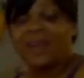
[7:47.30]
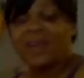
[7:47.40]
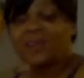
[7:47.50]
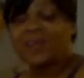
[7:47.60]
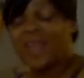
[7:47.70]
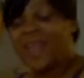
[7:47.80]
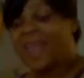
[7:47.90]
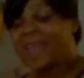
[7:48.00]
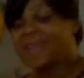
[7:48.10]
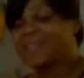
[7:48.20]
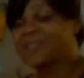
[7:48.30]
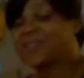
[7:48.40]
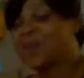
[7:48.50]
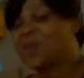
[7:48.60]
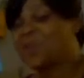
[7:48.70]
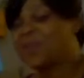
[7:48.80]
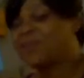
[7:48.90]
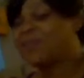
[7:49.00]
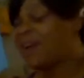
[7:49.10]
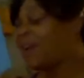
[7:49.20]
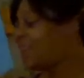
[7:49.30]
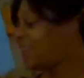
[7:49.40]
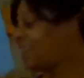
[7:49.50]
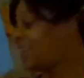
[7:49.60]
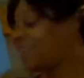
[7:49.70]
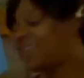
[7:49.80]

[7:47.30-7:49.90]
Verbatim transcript: Okay, so what I've got here